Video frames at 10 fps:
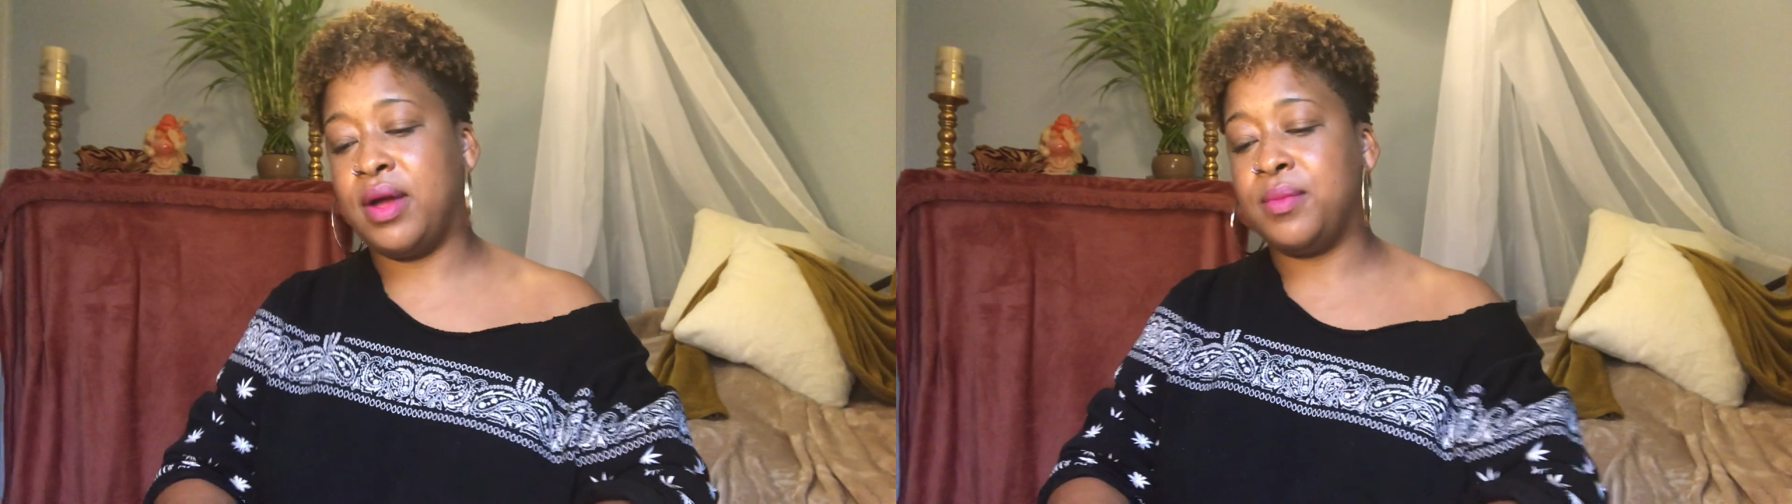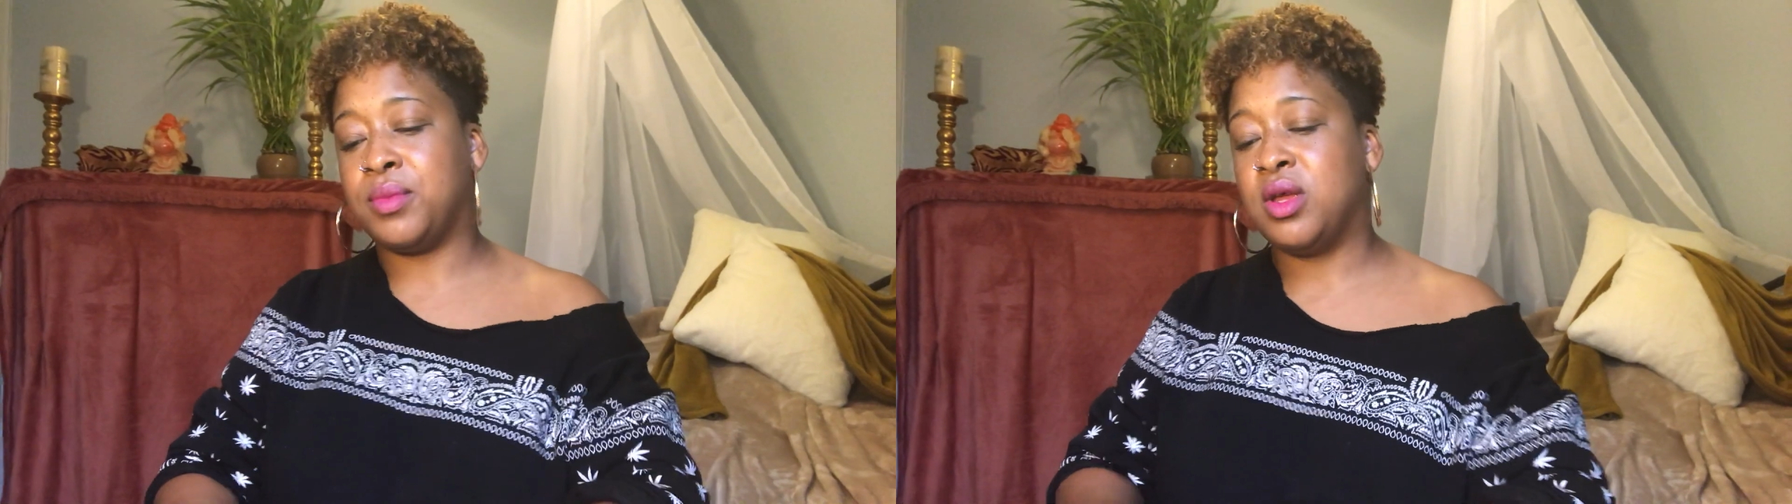
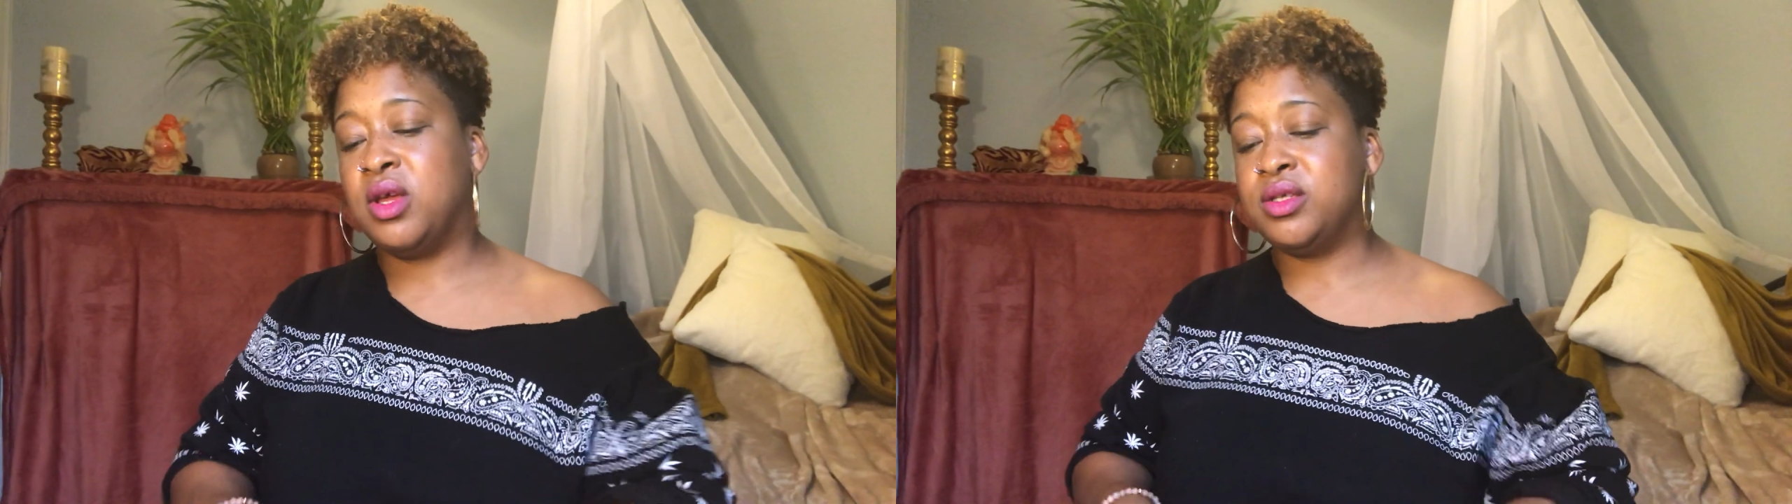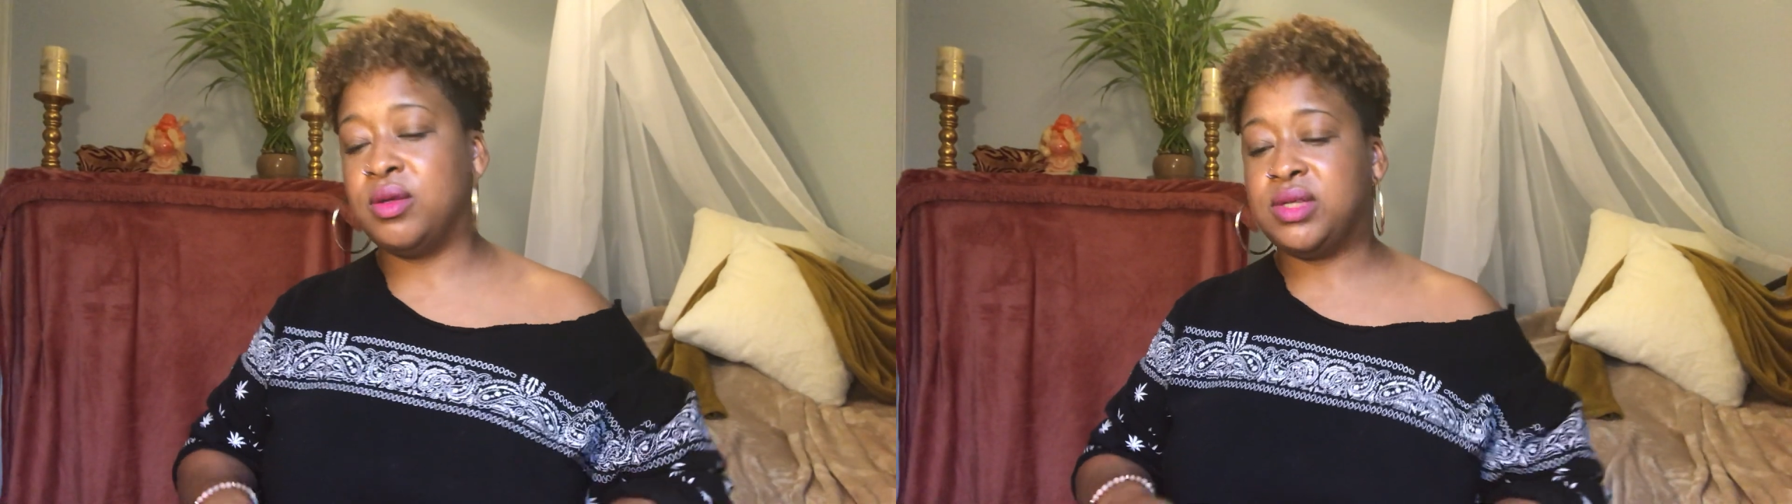right.
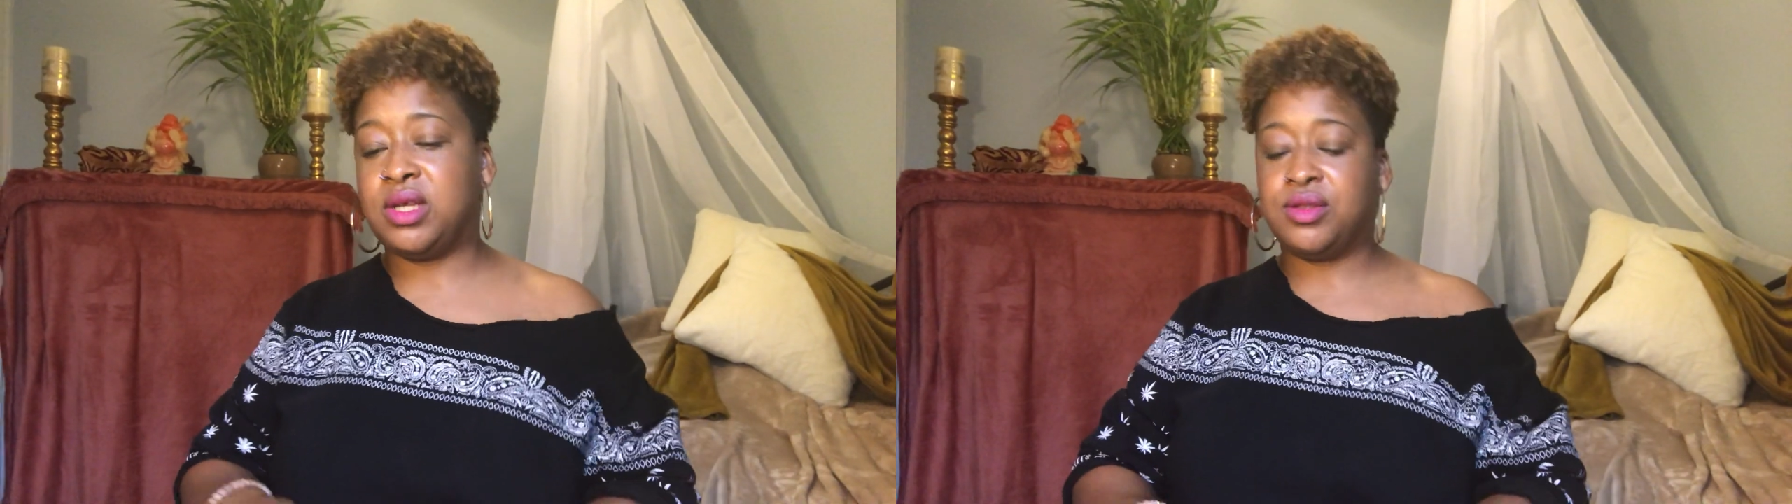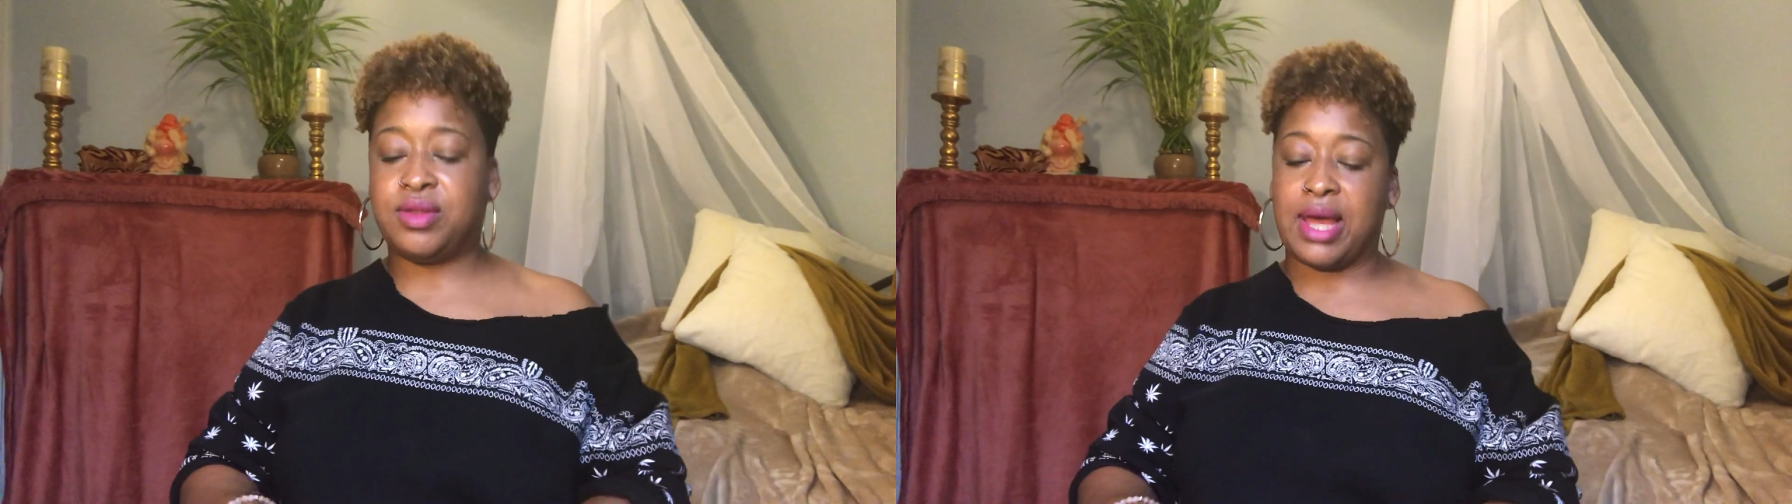So it's either